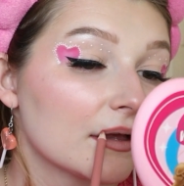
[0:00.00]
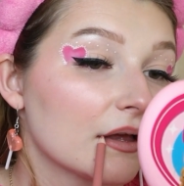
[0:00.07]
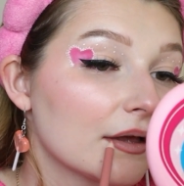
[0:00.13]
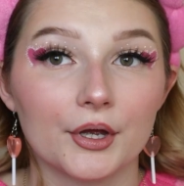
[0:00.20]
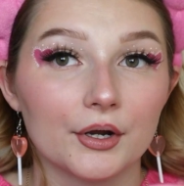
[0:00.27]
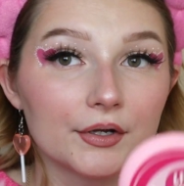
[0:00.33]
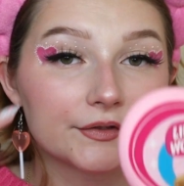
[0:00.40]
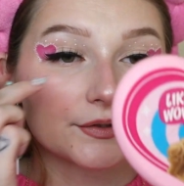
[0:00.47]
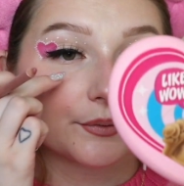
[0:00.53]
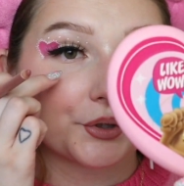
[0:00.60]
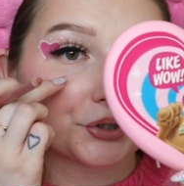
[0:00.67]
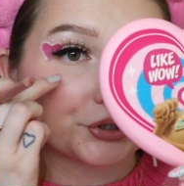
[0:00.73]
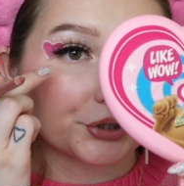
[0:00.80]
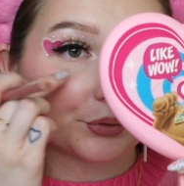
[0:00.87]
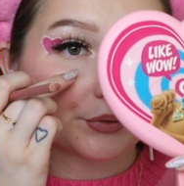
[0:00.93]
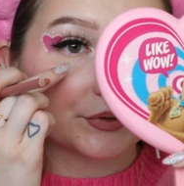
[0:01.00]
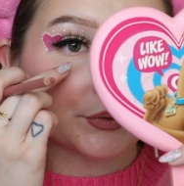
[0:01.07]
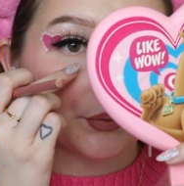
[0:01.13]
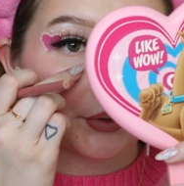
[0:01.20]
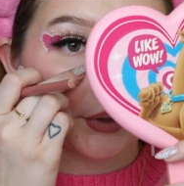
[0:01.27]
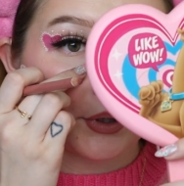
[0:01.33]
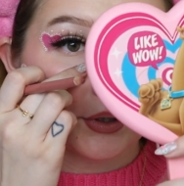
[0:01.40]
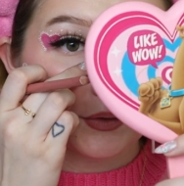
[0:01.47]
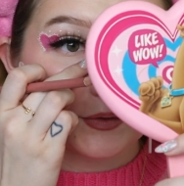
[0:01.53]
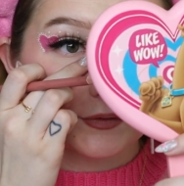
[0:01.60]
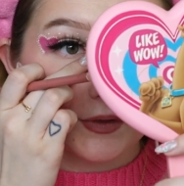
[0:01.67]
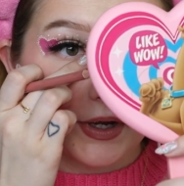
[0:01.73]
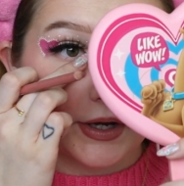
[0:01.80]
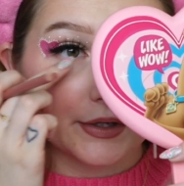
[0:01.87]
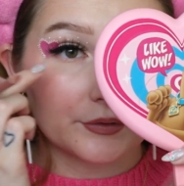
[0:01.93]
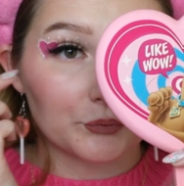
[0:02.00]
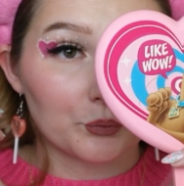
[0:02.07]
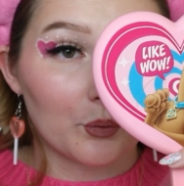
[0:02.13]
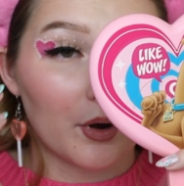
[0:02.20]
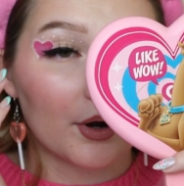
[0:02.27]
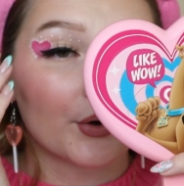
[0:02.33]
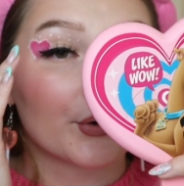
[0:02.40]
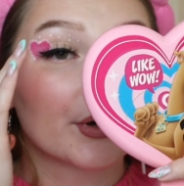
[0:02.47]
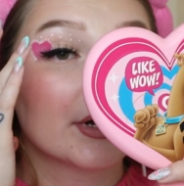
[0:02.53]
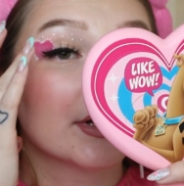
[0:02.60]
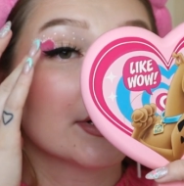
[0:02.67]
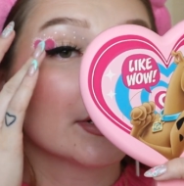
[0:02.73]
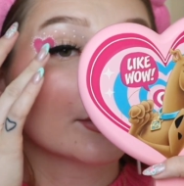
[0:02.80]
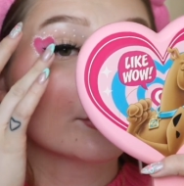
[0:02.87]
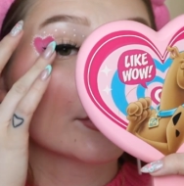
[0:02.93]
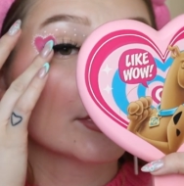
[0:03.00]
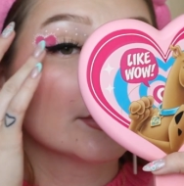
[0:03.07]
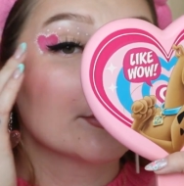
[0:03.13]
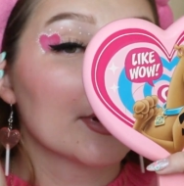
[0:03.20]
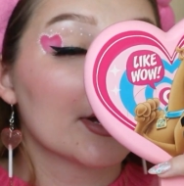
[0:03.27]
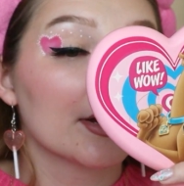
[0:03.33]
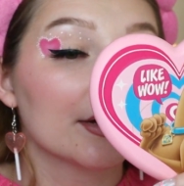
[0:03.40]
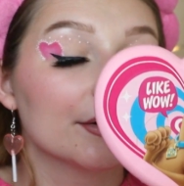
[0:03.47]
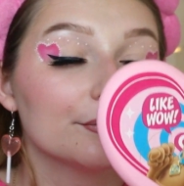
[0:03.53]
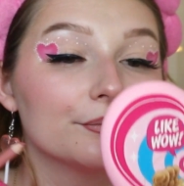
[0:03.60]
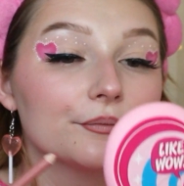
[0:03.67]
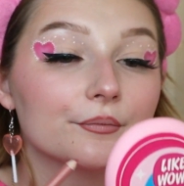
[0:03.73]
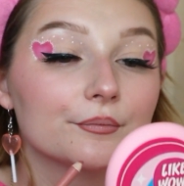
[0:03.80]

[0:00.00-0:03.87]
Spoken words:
To be honest, I'm not sure what's going on. This eye is watering really bad.